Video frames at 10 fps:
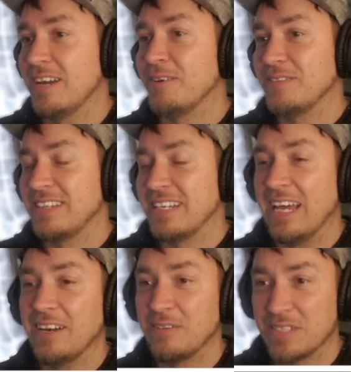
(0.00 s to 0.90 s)
so
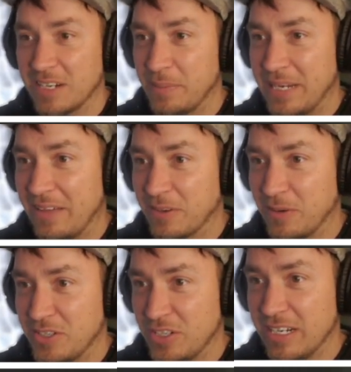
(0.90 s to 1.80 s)
the nanos are gonna be out of
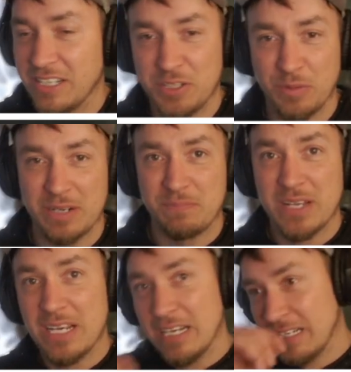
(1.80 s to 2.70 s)
the question unless you want
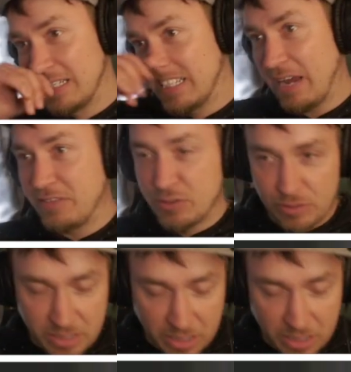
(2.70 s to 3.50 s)
to scavenge